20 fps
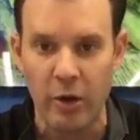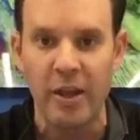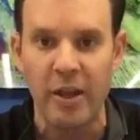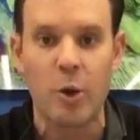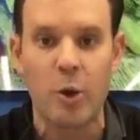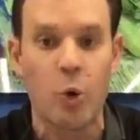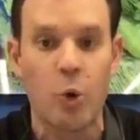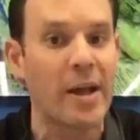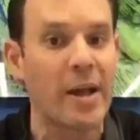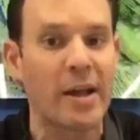
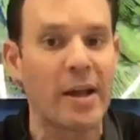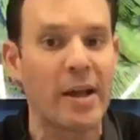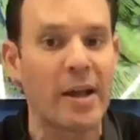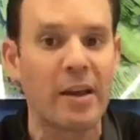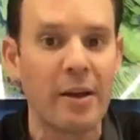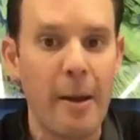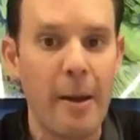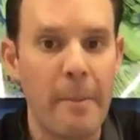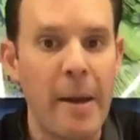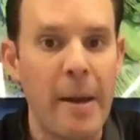quick
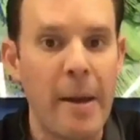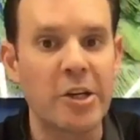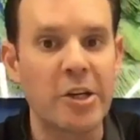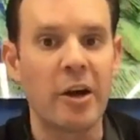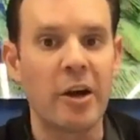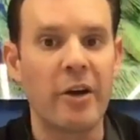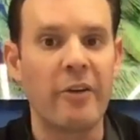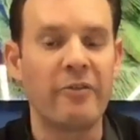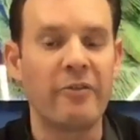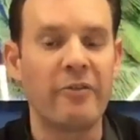measure
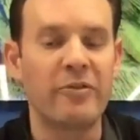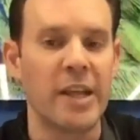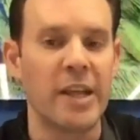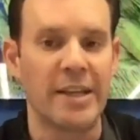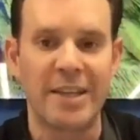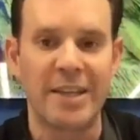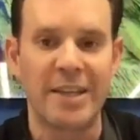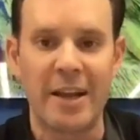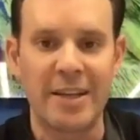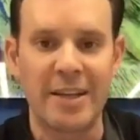of, is
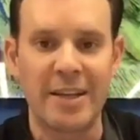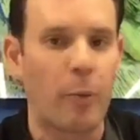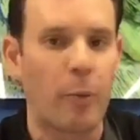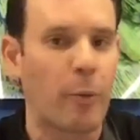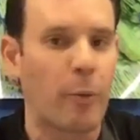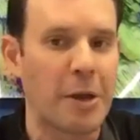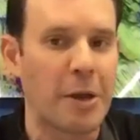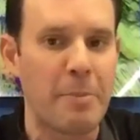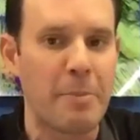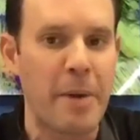that
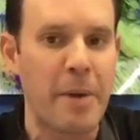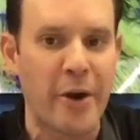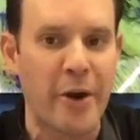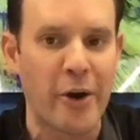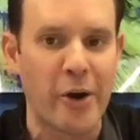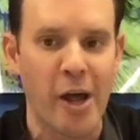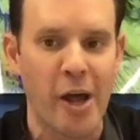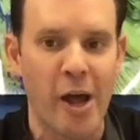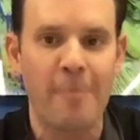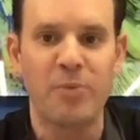working better or
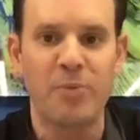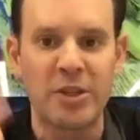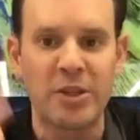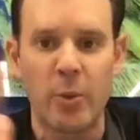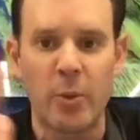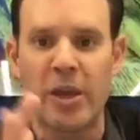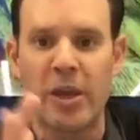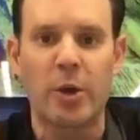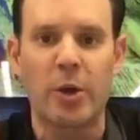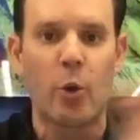not? And so
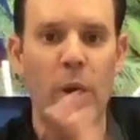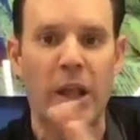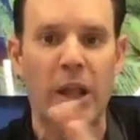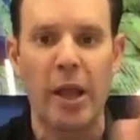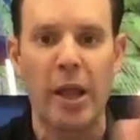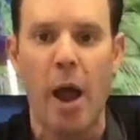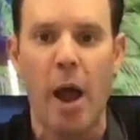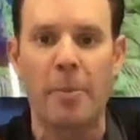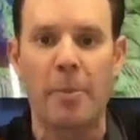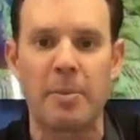we could quickly
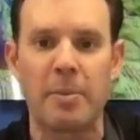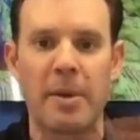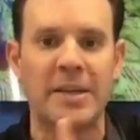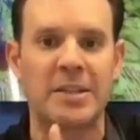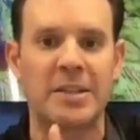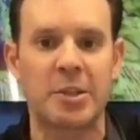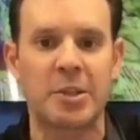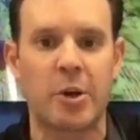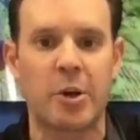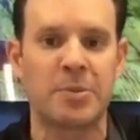optimize
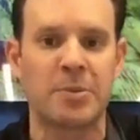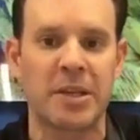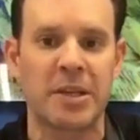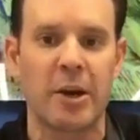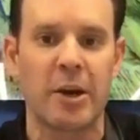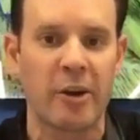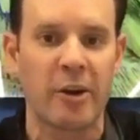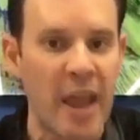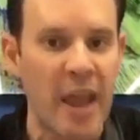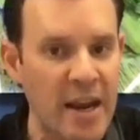scripts in our
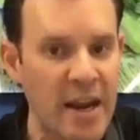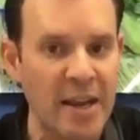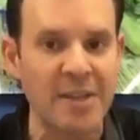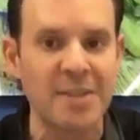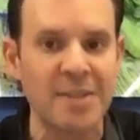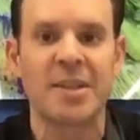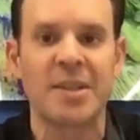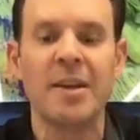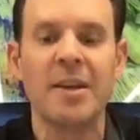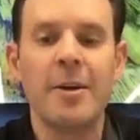
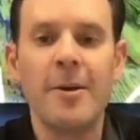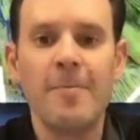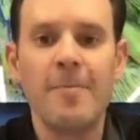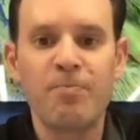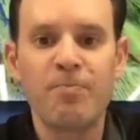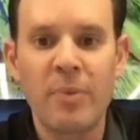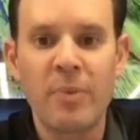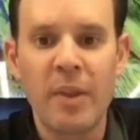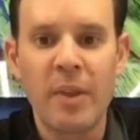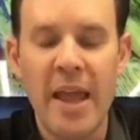cadence.
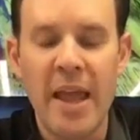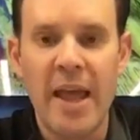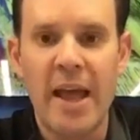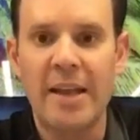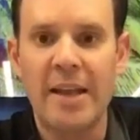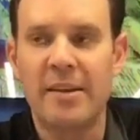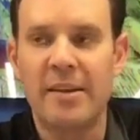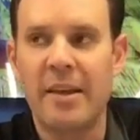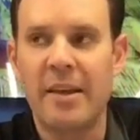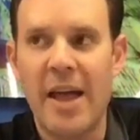
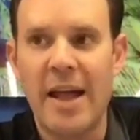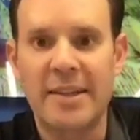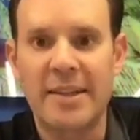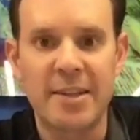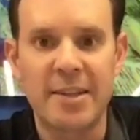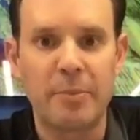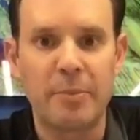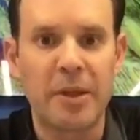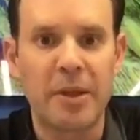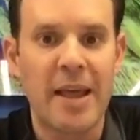And that's
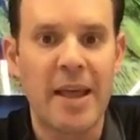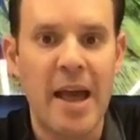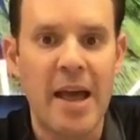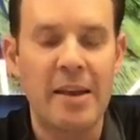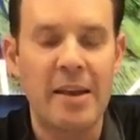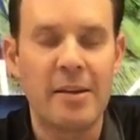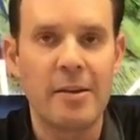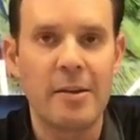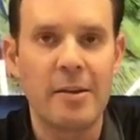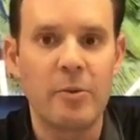something that
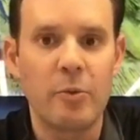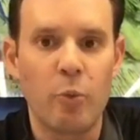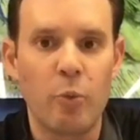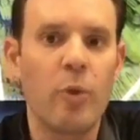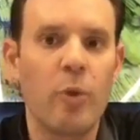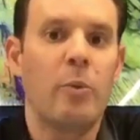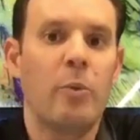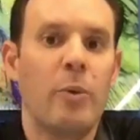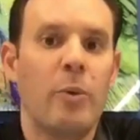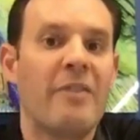
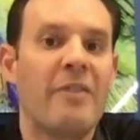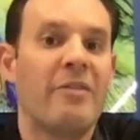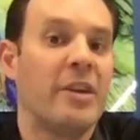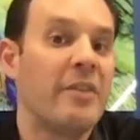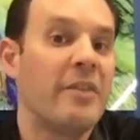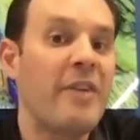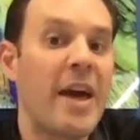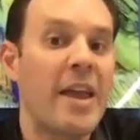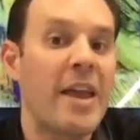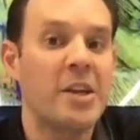we have an
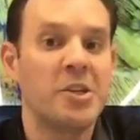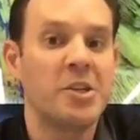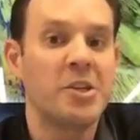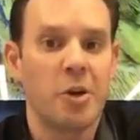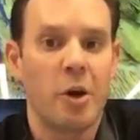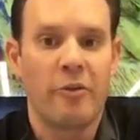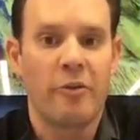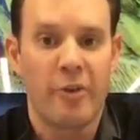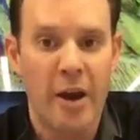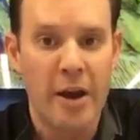advantage
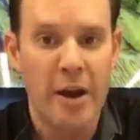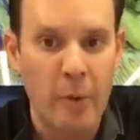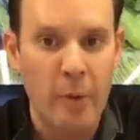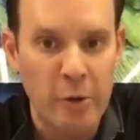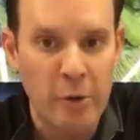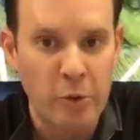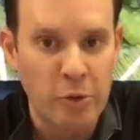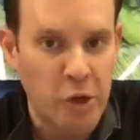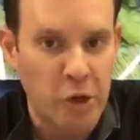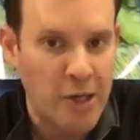over anyone who
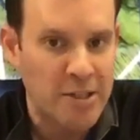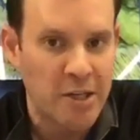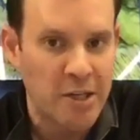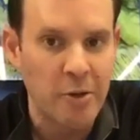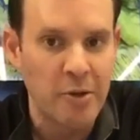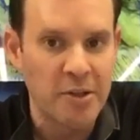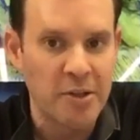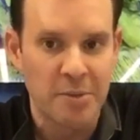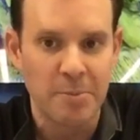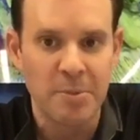tries to do
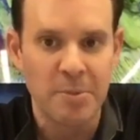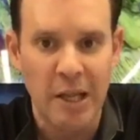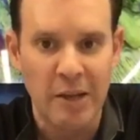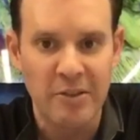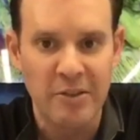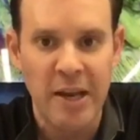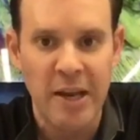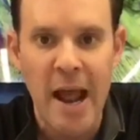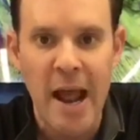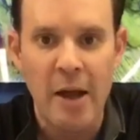this themselves
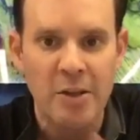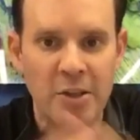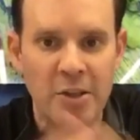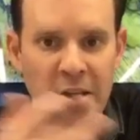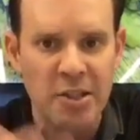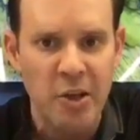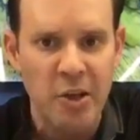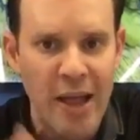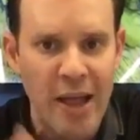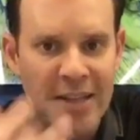in-house. And
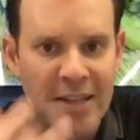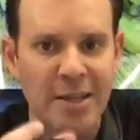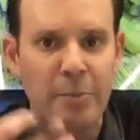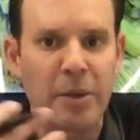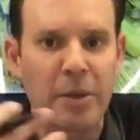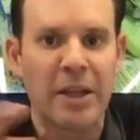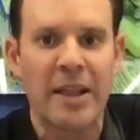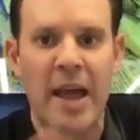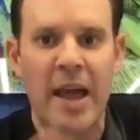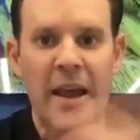so that's something
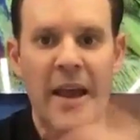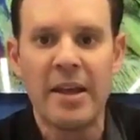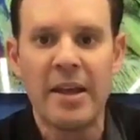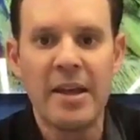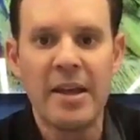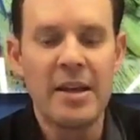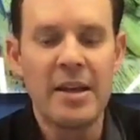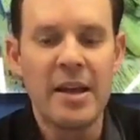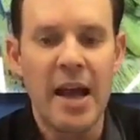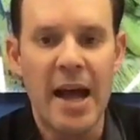that
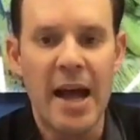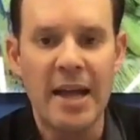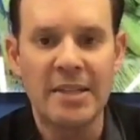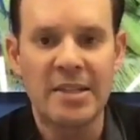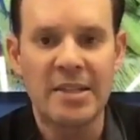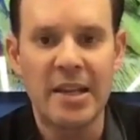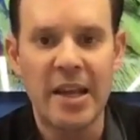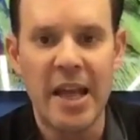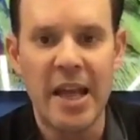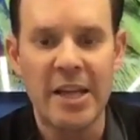as
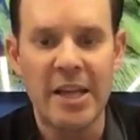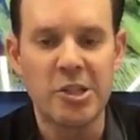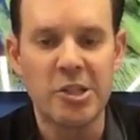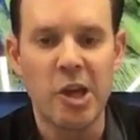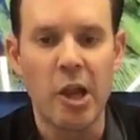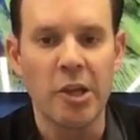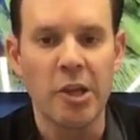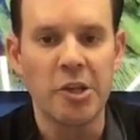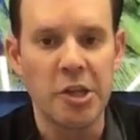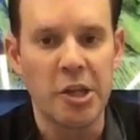
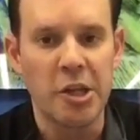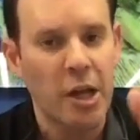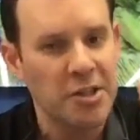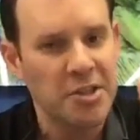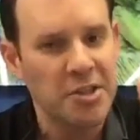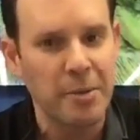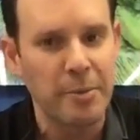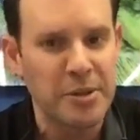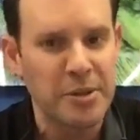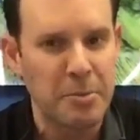Agentology
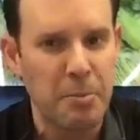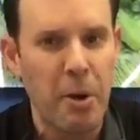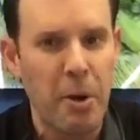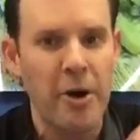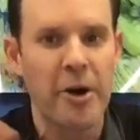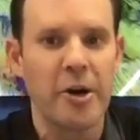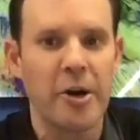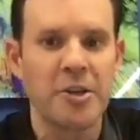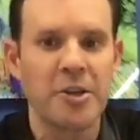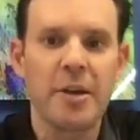customers and
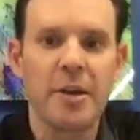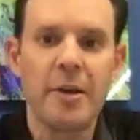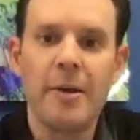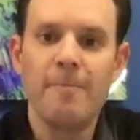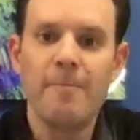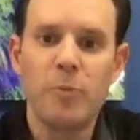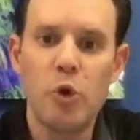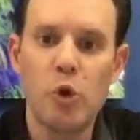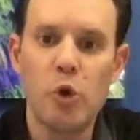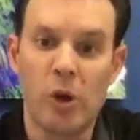partners,
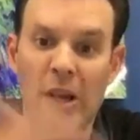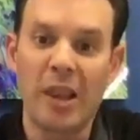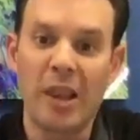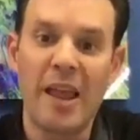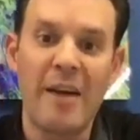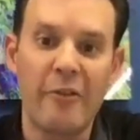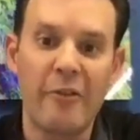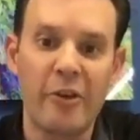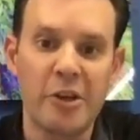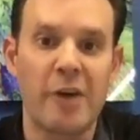you could
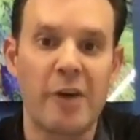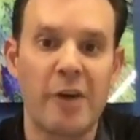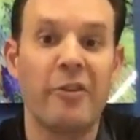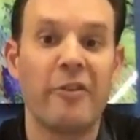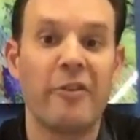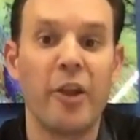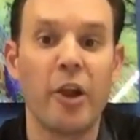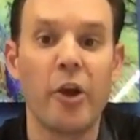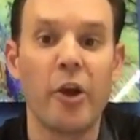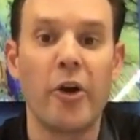leverage off of the
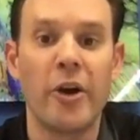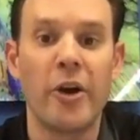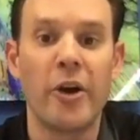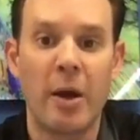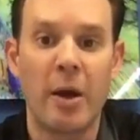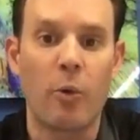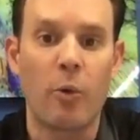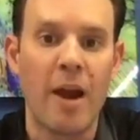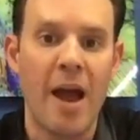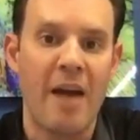learning that
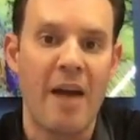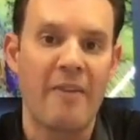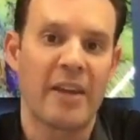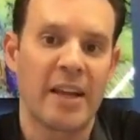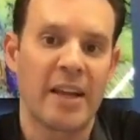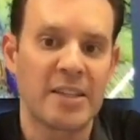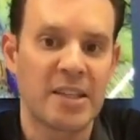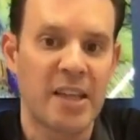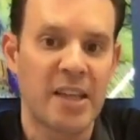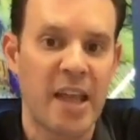we're having at
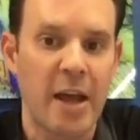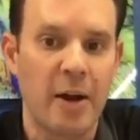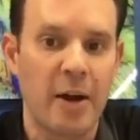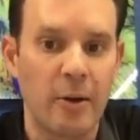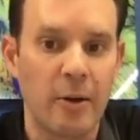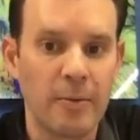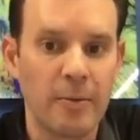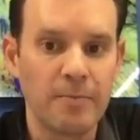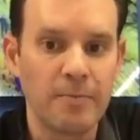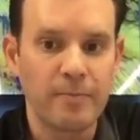scale.
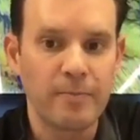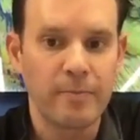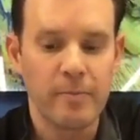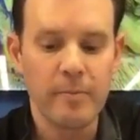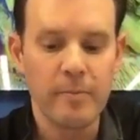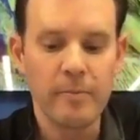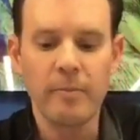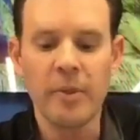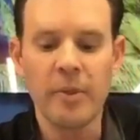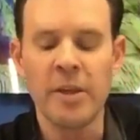
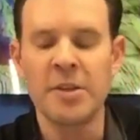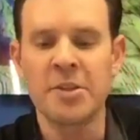So,